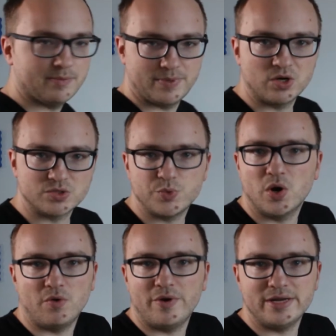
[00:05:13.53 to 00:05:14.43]
because we
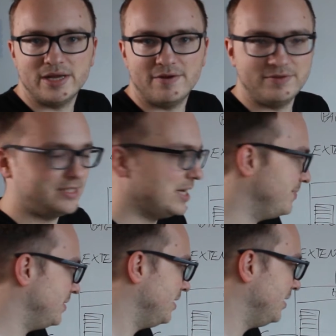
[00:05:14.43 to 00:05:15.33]
already have a
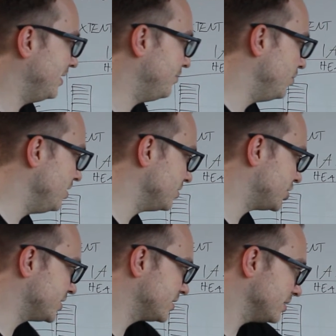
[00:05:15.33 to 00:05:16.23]
table that will
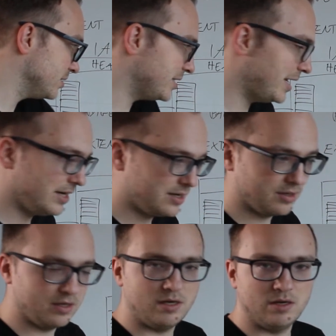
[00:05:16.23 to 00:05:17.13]
just take
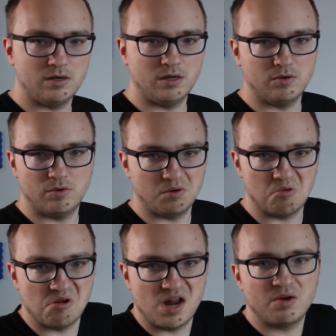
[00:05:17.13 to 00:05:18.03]

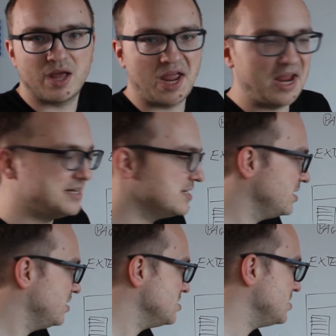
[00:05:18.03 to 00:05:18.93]
or allocate
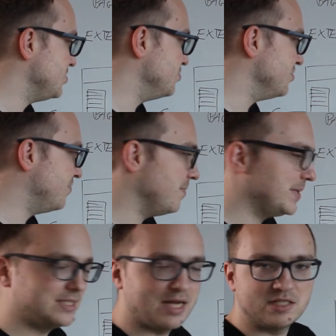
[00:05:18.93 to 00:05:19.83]
uniform
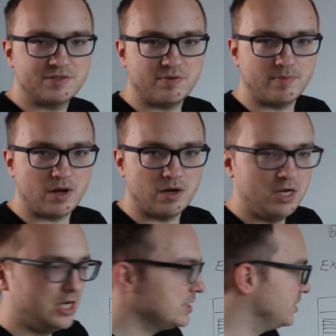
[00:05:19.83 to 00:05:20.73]
extents from now.
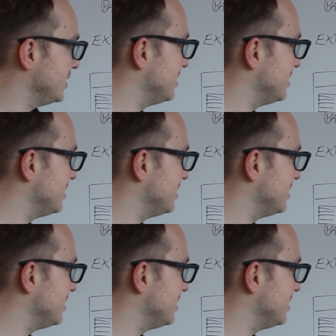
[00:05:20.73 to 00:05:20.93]
So this